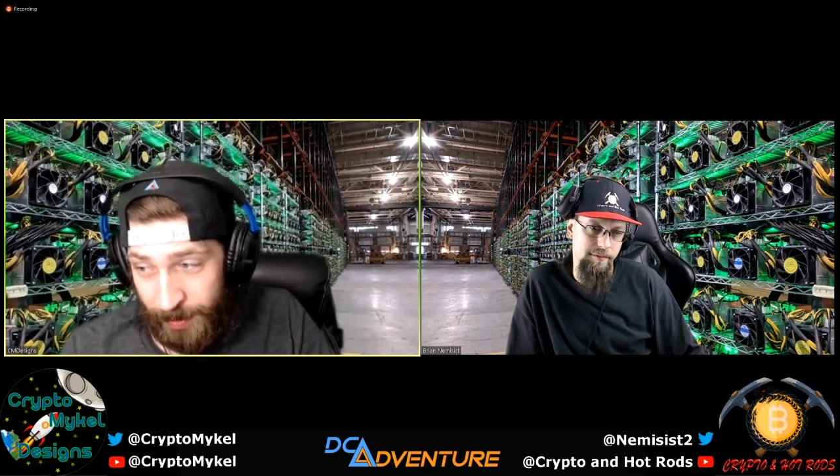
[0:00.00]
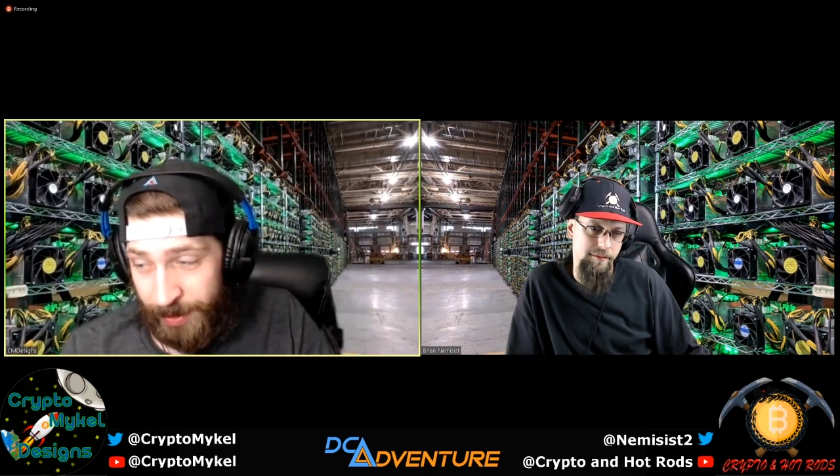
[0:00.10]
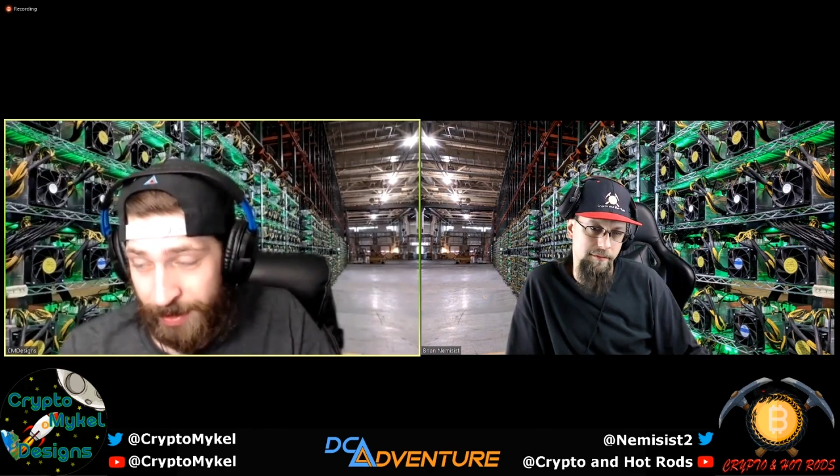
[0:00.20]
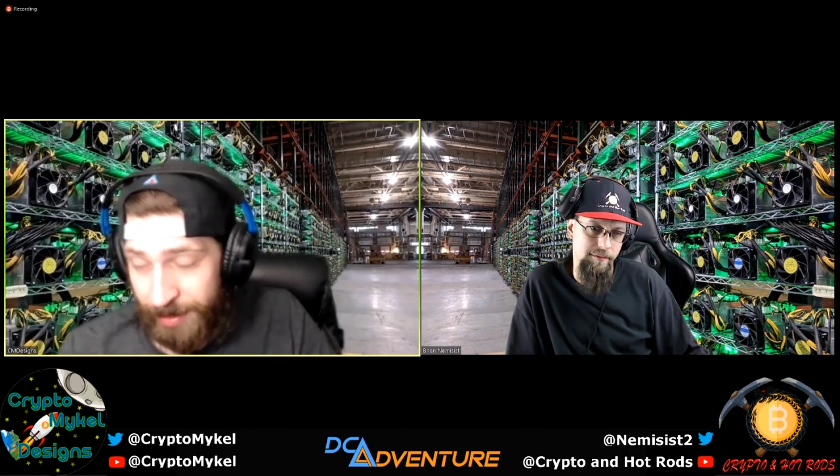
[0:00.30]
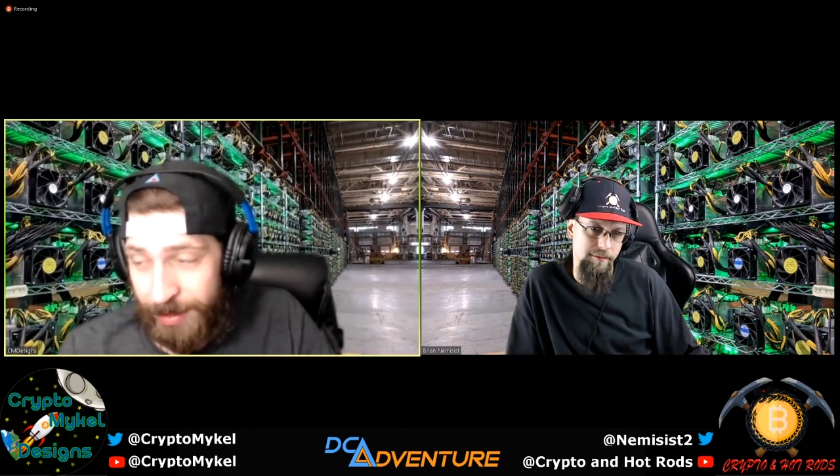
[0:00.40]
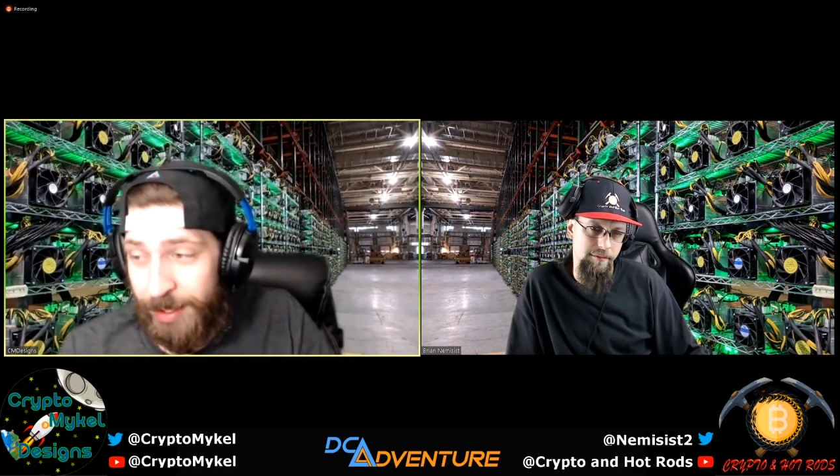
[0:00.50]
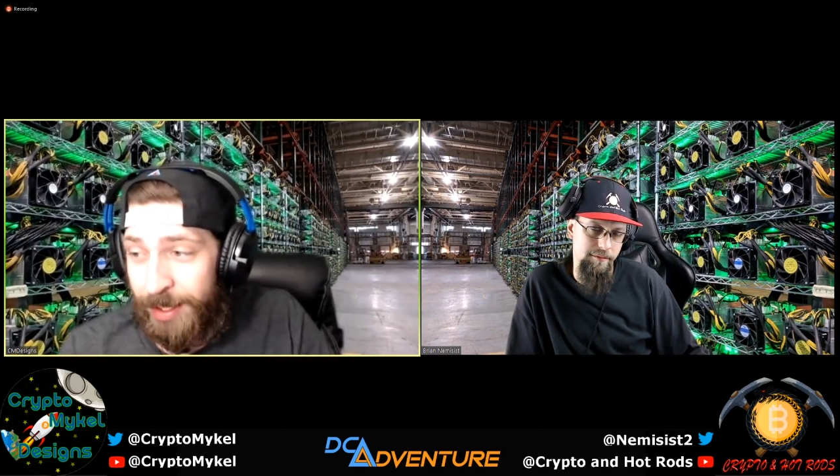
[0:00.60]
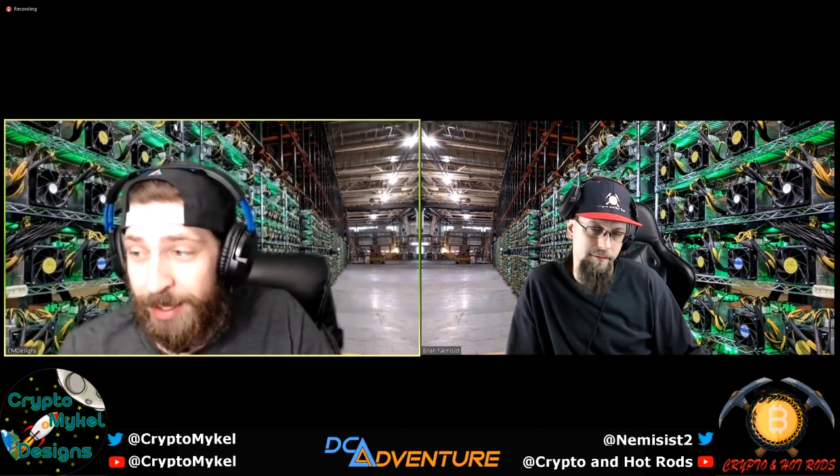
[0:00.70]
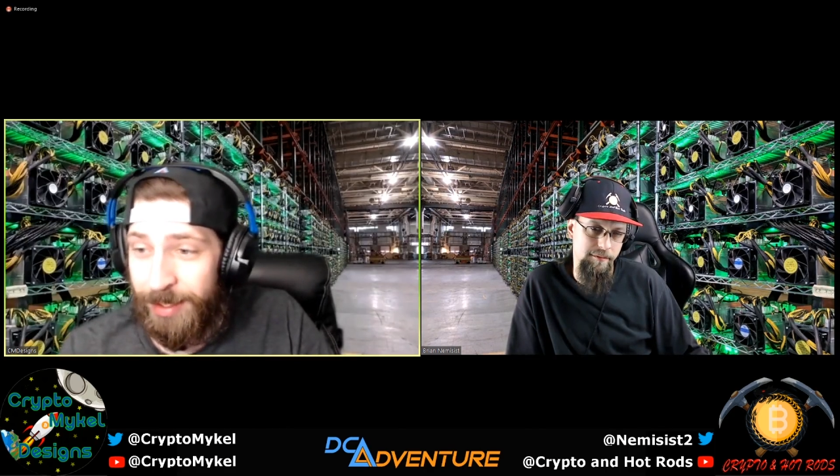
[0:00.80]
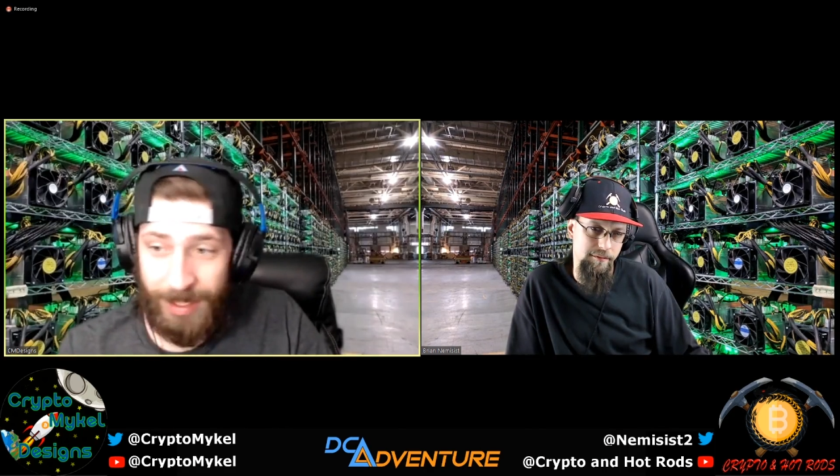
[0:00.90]
card.
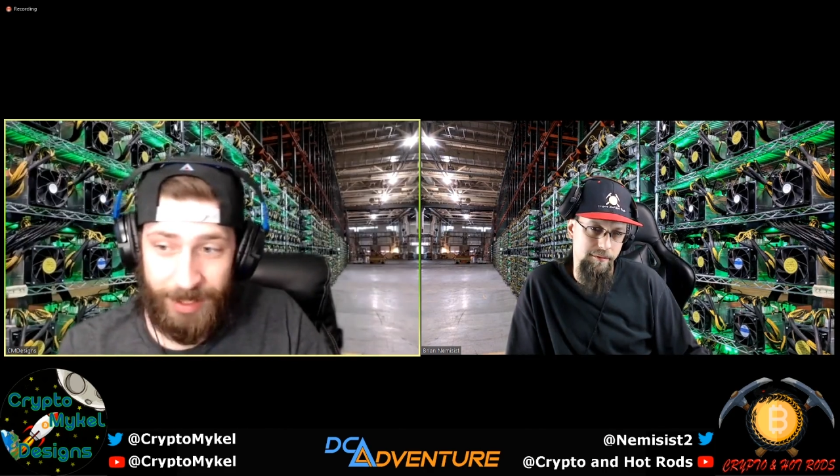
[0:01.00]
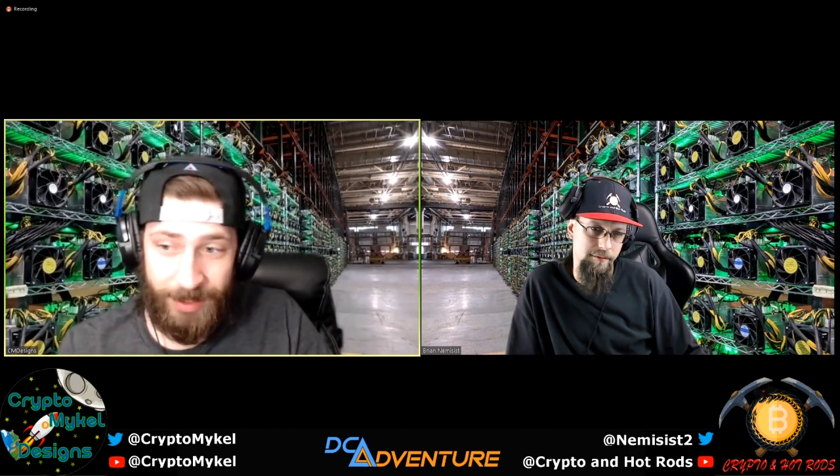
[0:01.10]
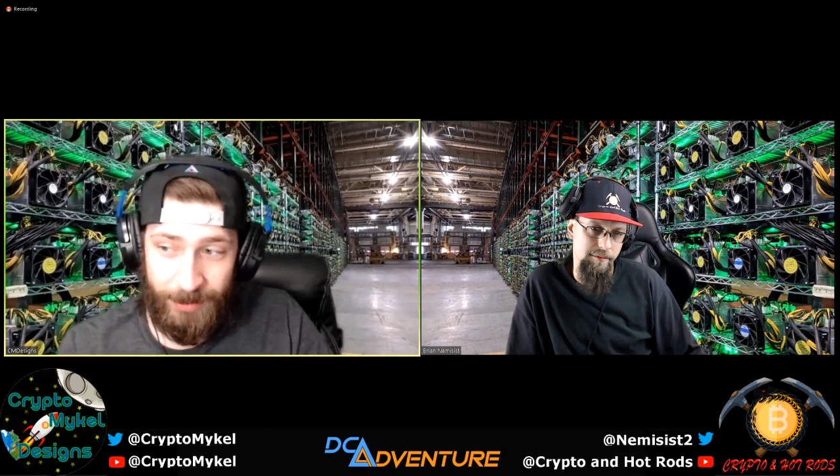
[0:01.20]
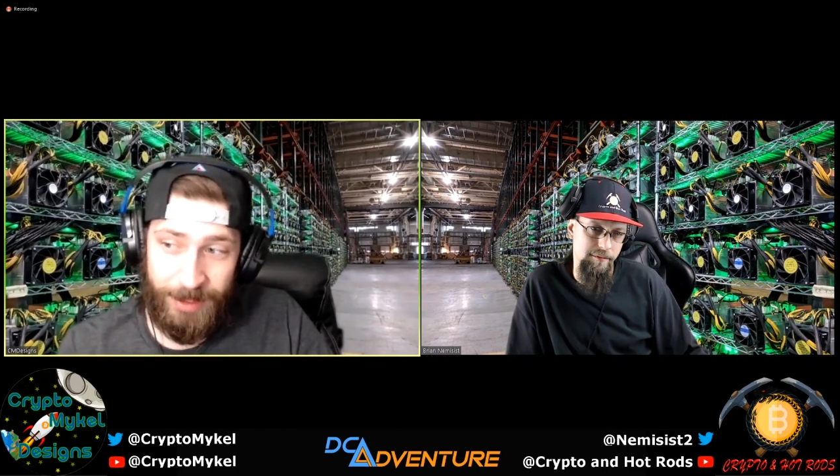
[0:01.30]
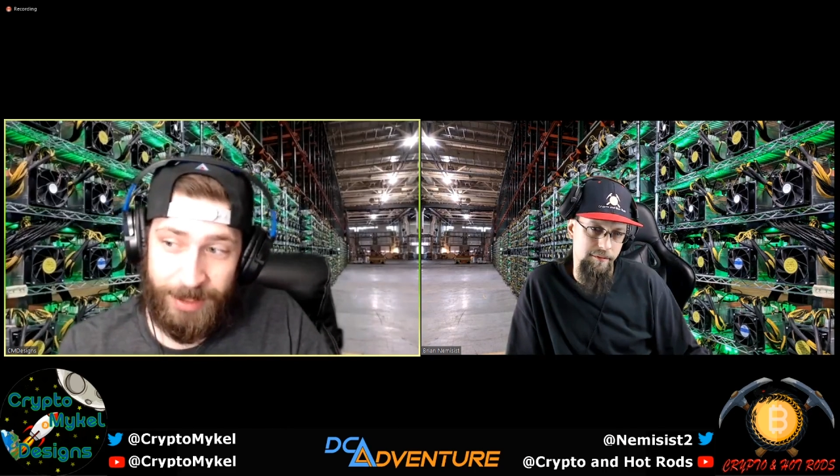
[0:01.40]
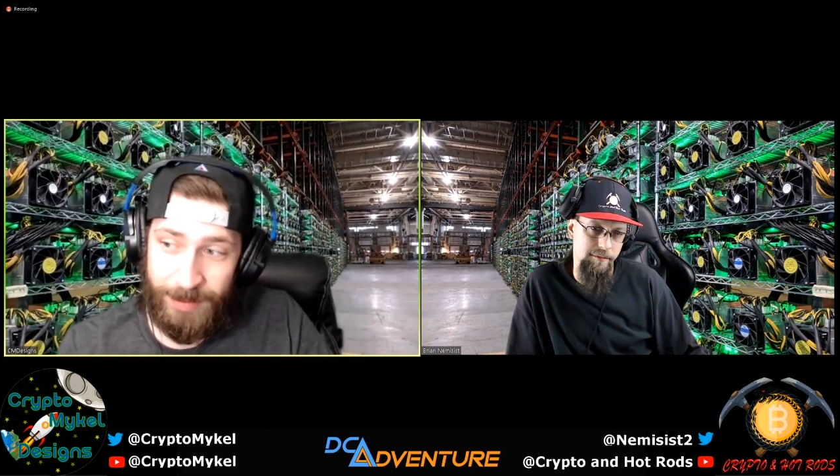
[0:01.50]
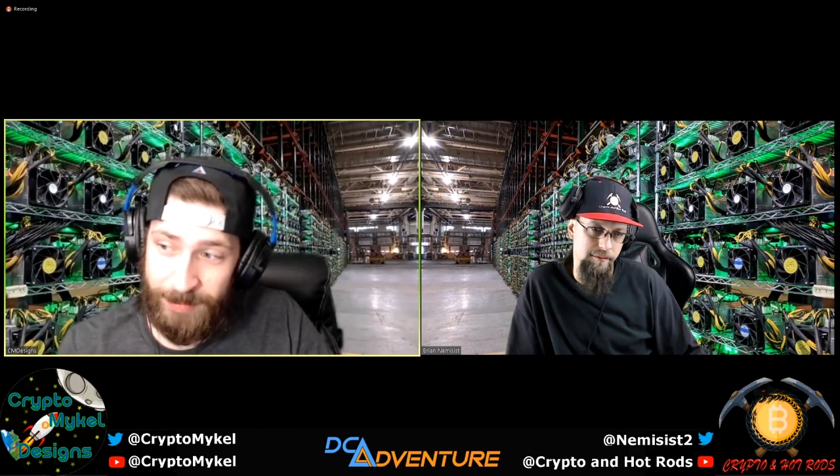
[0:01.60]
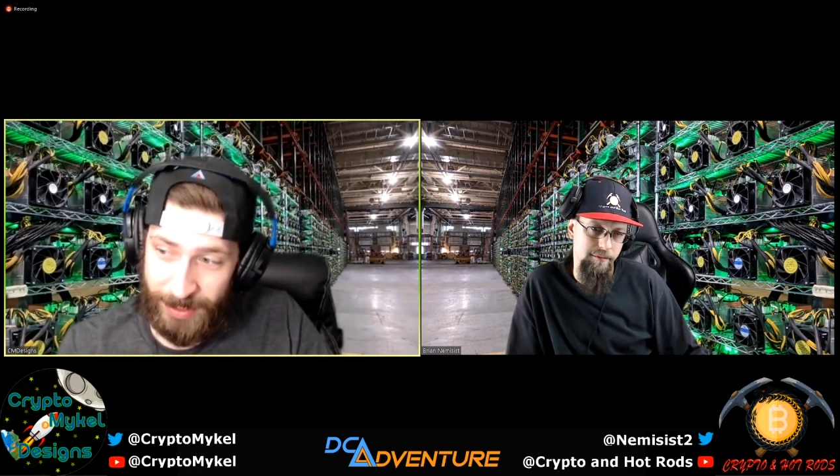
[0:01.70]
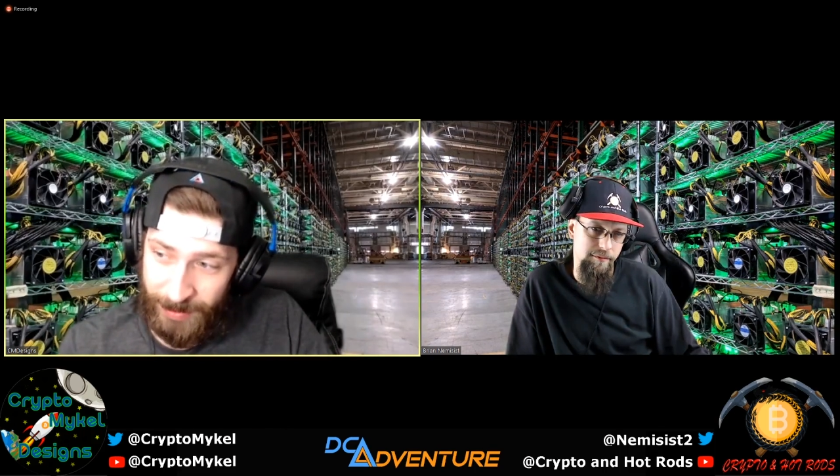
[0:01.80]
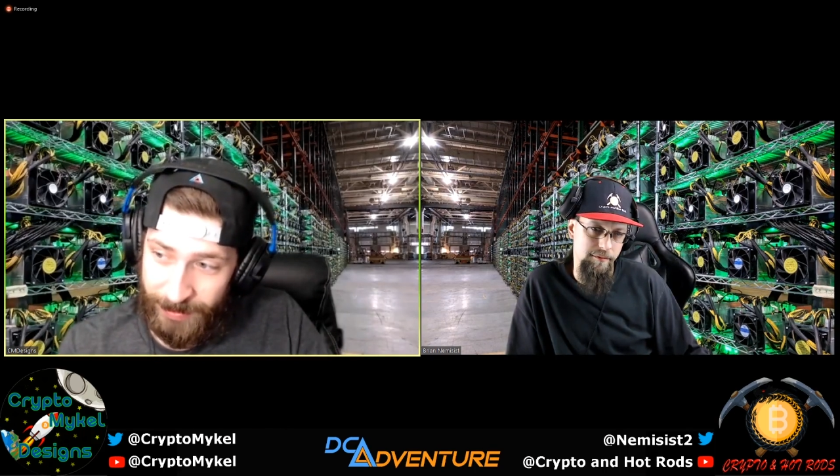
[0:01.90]
They can do that
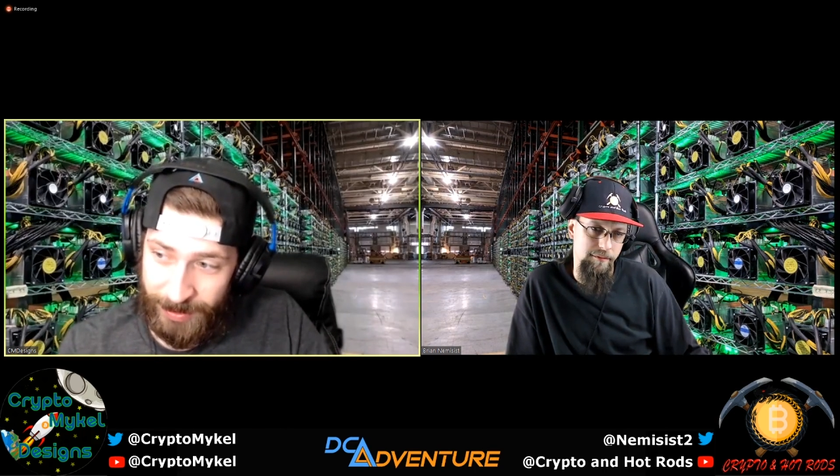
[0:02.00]
themselves